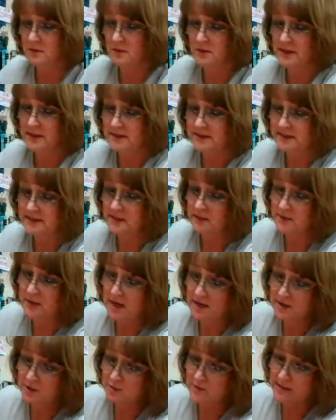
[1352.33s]
It's still
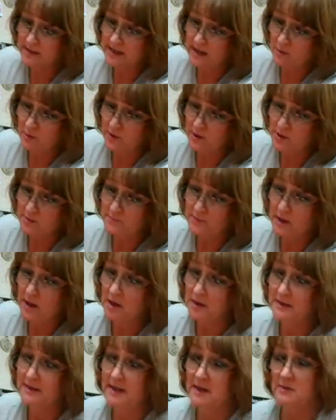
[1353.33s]
not doing that weird
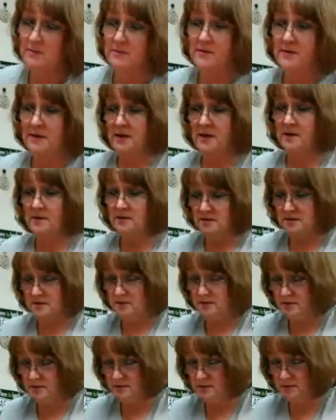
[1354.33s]
bog down thing.
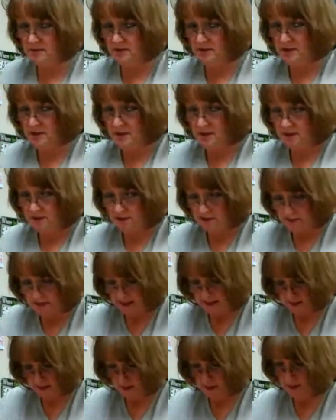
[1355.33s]
So
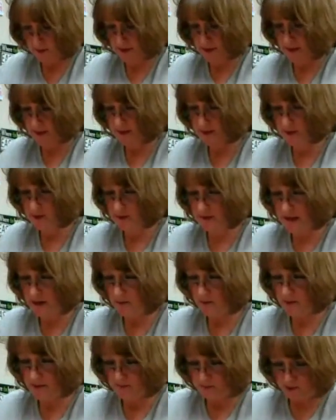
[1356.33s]
that's good. Let's do that
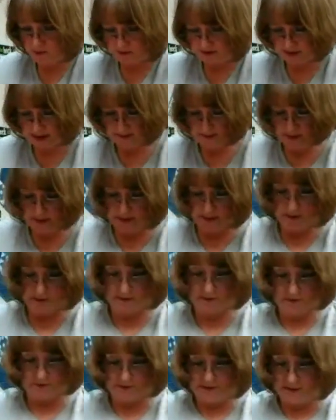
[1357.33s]
one more time on here.
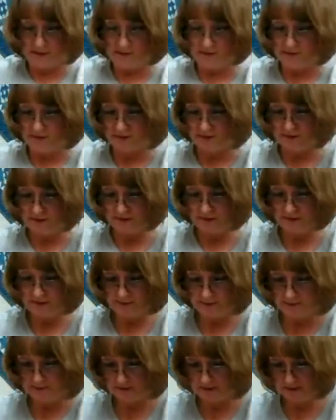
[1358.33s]
So here's
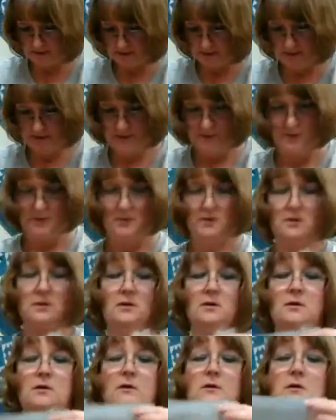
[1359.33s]

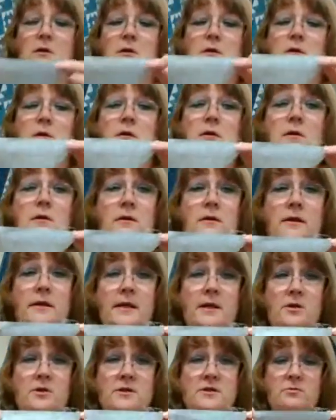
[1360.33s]

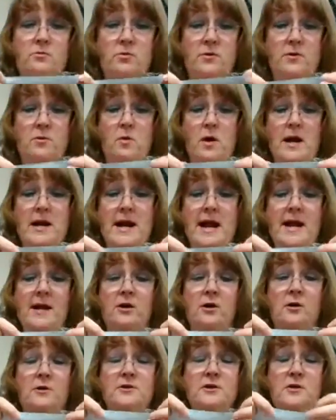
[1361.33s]
the one
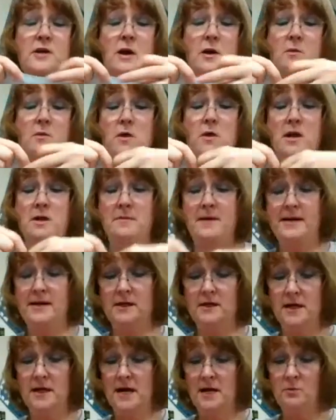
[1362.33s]
angle. So now I want to make a
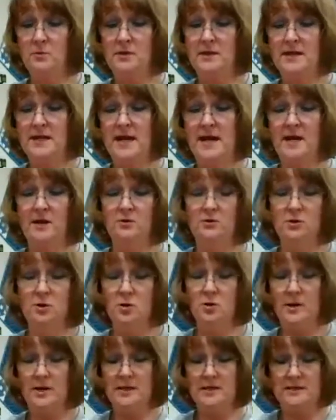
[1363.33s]
cut with the angle
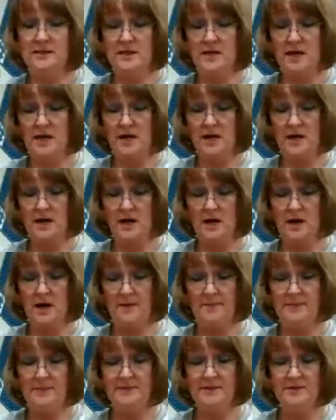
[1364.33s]
going the
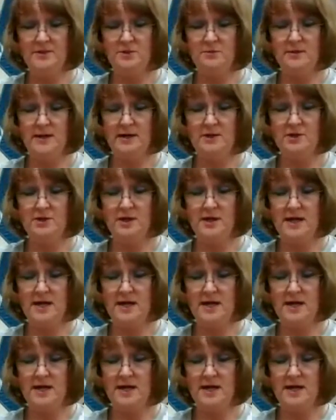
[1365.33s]
opposite direction.